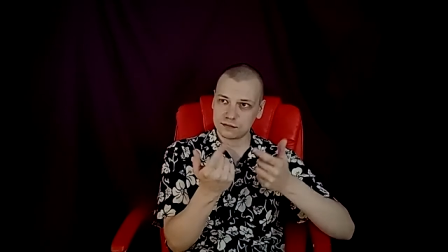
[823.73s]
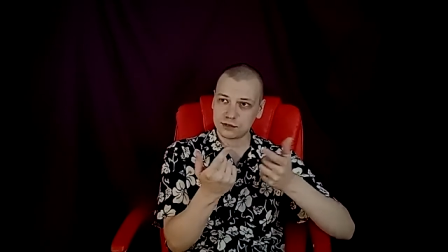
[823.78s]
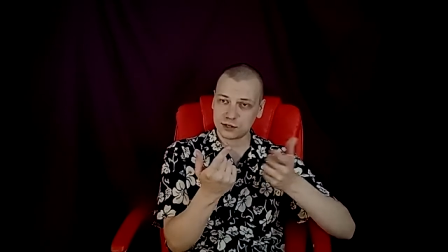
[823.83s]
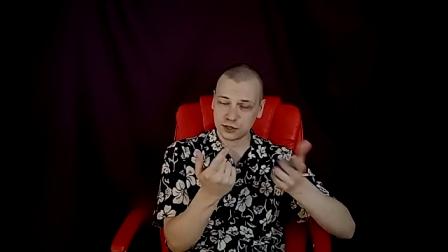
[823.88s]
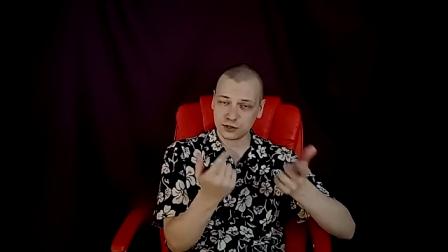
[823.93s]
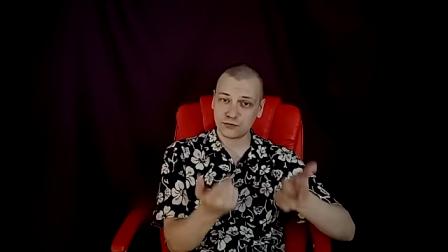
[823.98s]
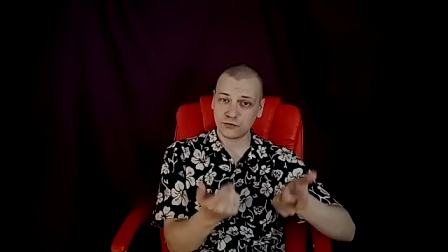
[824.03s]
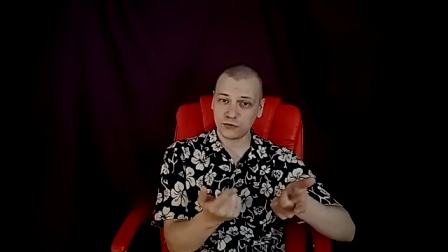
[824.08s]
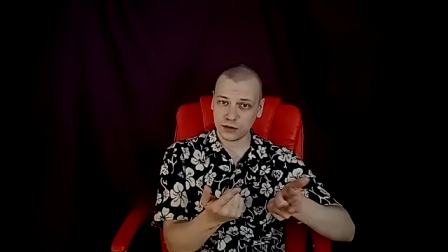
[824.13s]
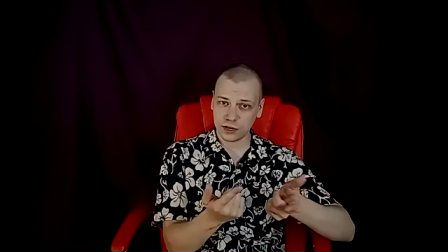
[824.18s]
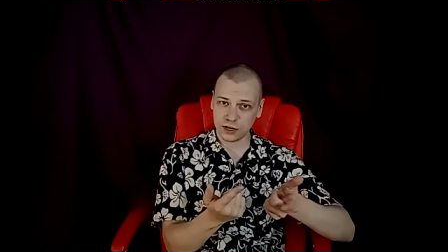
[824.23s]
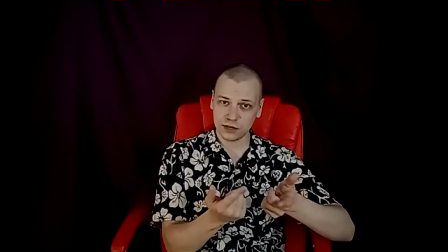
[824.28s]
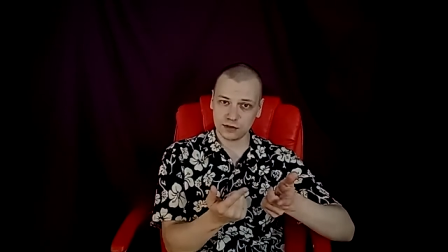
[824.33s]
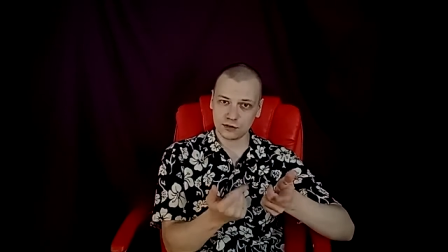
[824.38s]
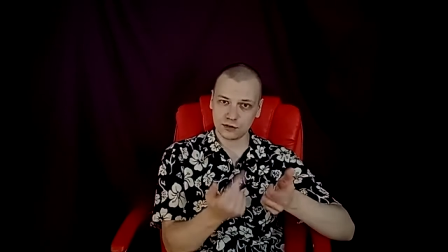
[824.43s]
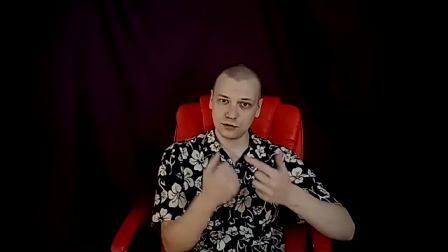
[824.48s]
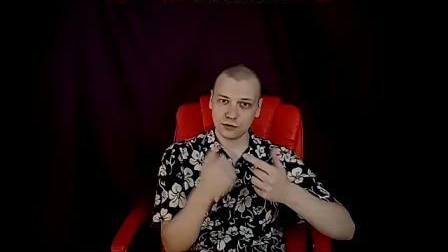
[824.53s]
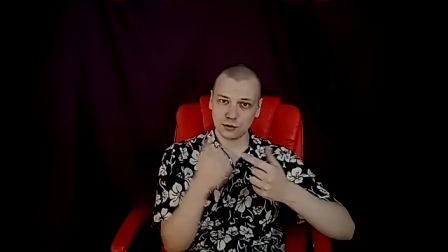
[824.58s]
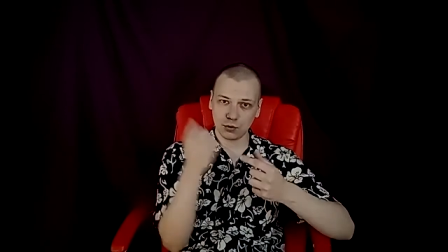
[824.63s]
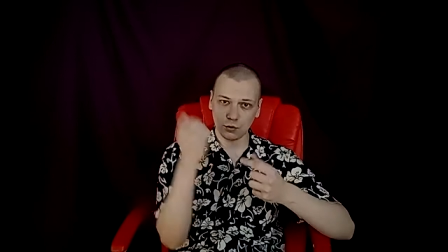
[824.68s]
such
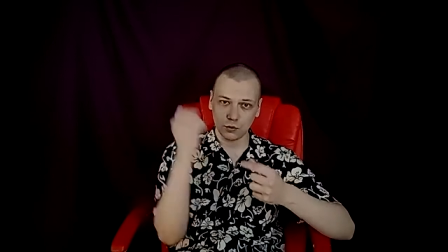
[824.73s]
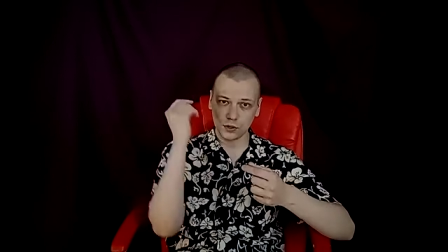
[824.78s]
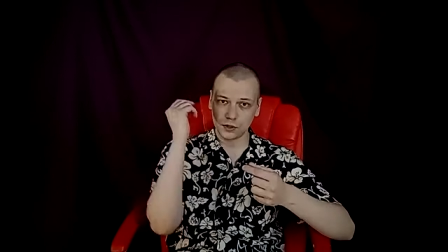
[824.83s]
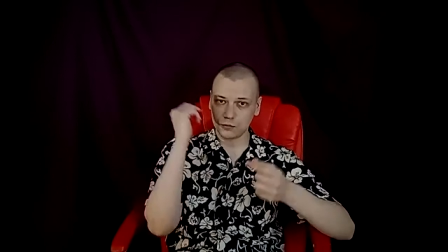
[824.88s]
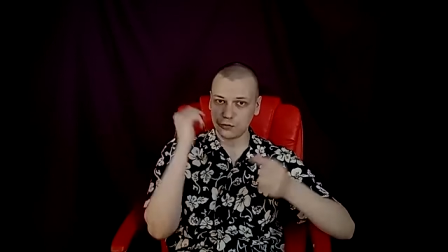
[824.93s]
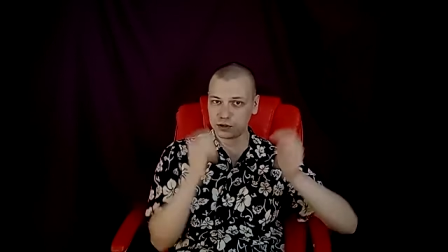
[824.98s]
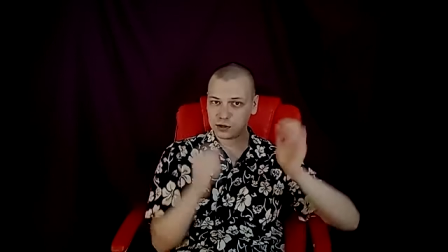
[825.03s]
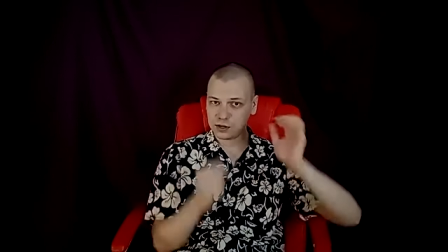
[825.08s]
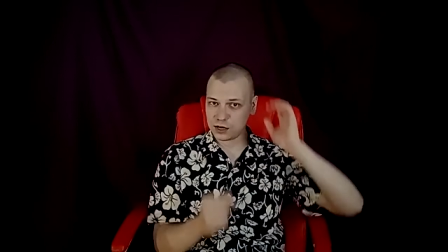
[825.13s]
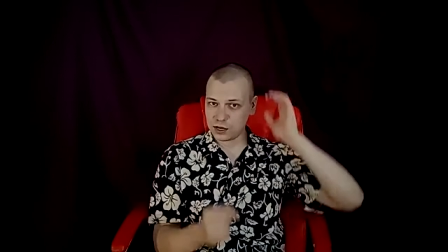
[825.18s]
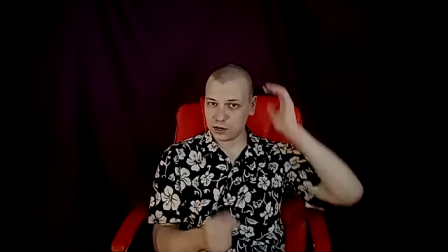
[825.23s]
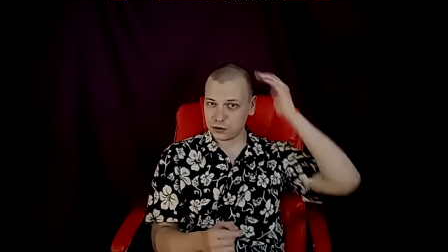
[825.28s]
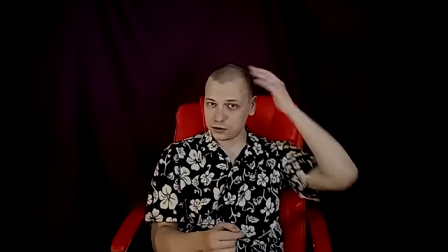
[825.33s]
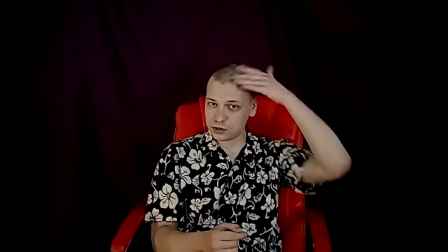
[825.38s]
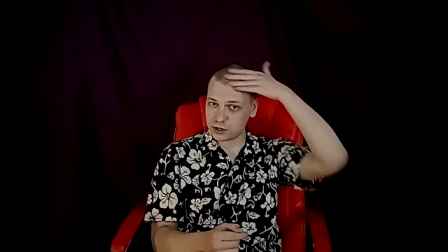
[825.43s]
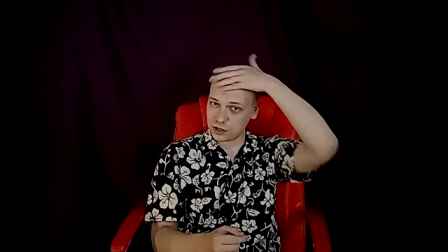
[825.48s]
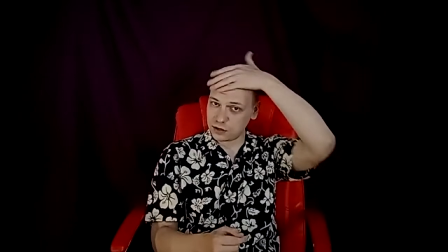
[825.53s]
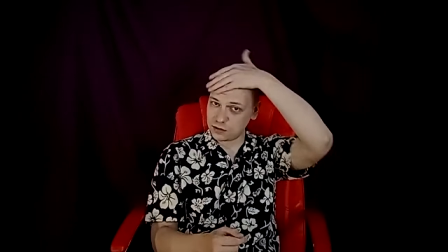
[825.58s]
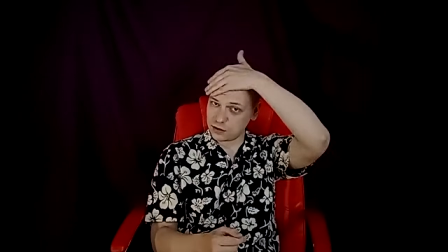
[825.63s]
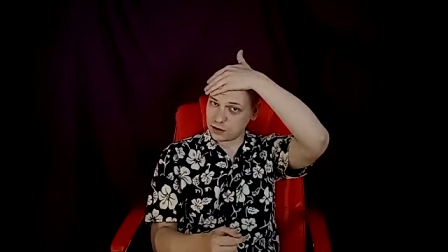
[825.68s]
face, you know, with, with hair
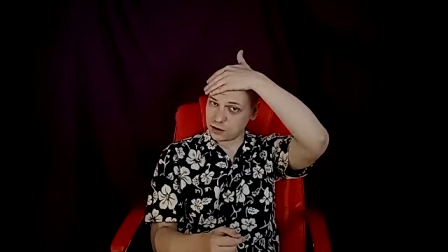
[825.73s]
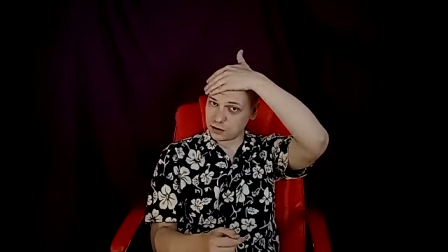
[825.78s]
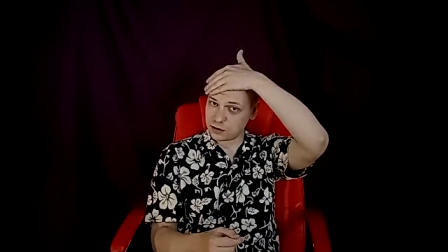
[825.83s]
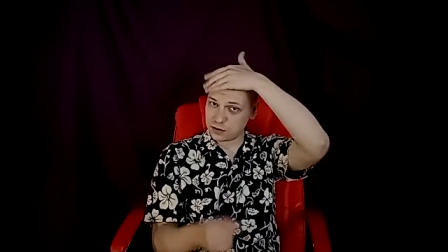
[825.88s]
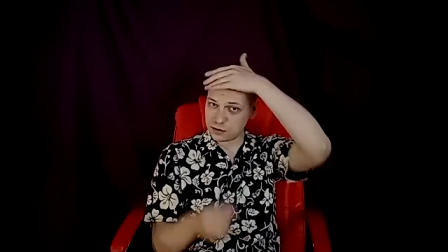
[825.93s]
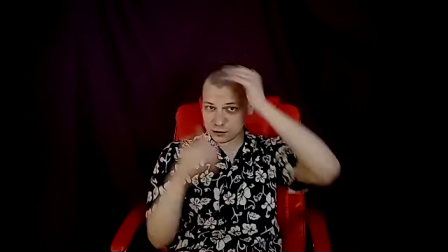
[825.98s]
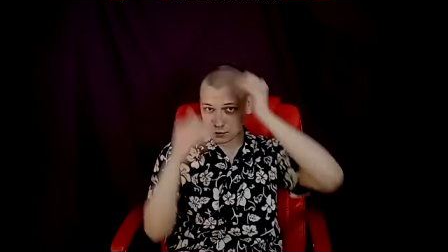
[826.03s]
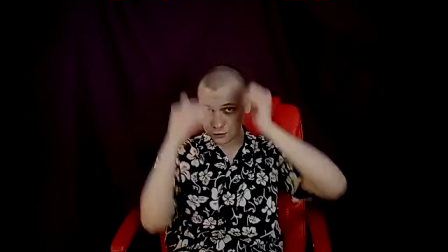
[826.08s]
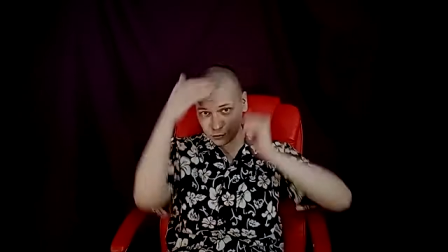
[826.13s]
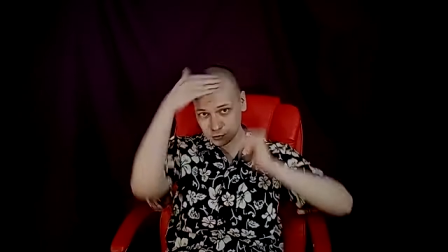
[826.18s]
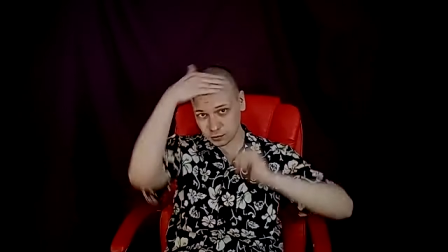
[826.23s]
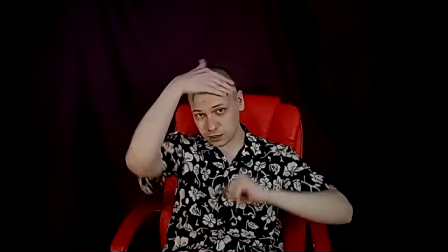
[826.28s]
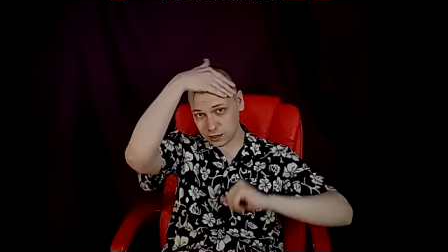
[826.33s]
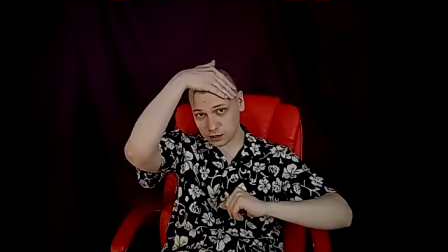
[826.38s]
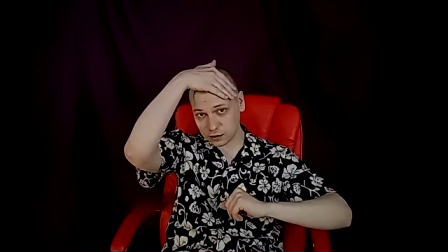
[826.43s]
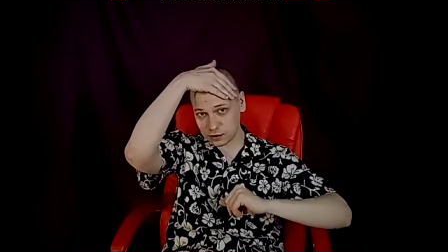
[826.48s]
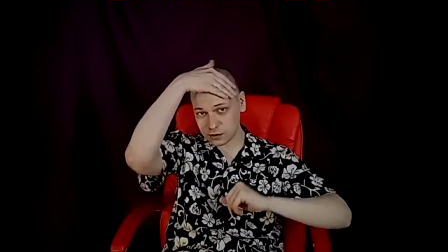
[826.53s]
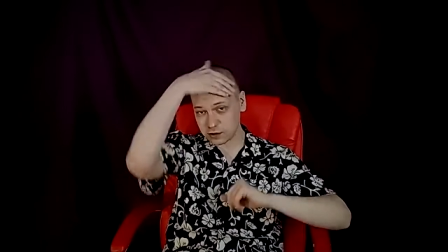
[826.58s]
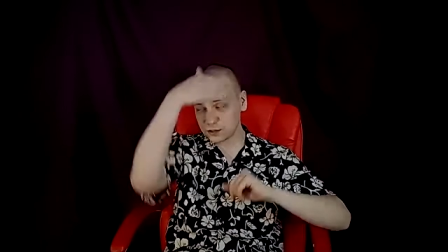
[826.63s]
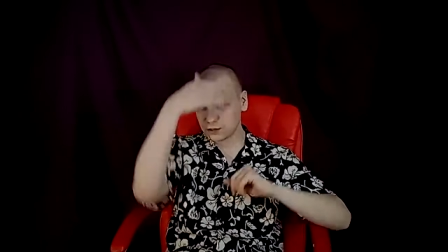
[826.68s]
done like this or
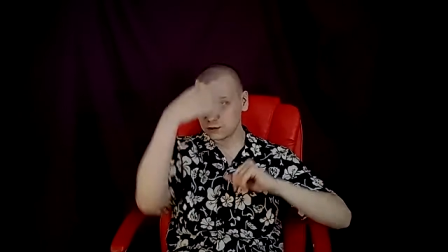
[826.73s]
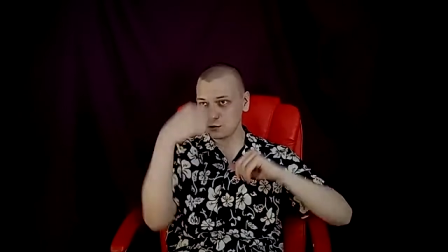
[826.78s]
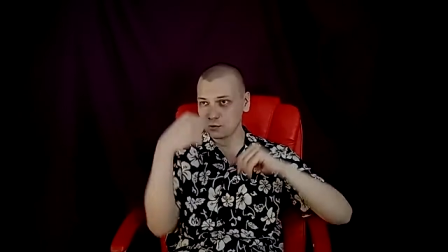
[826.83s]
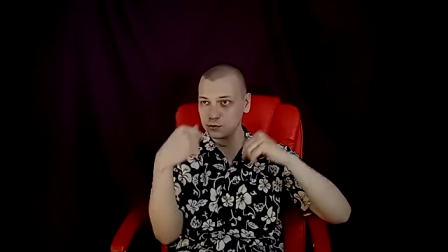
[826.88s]
like this.